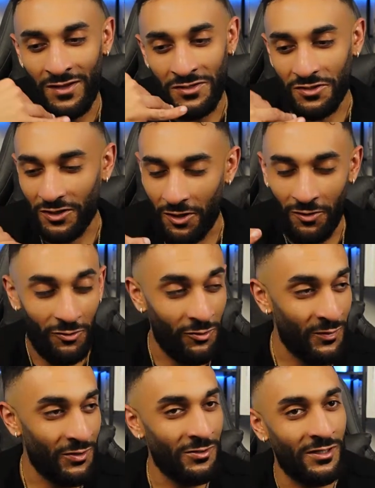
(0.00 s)
So I call the
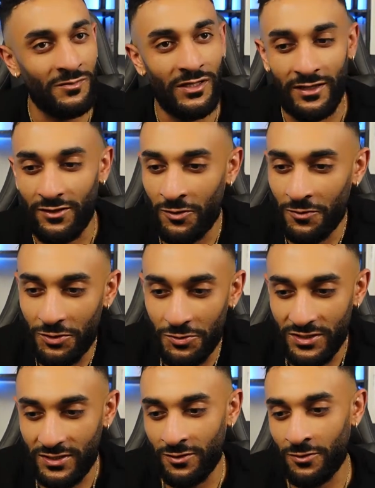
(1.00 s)
homegirl. I'm like, yo, are you
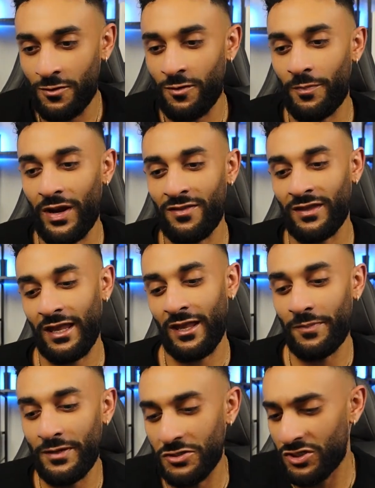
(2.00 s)
still by the
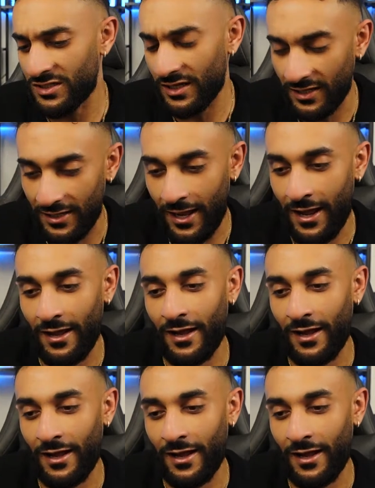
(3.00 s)
campus? She's like, yeah.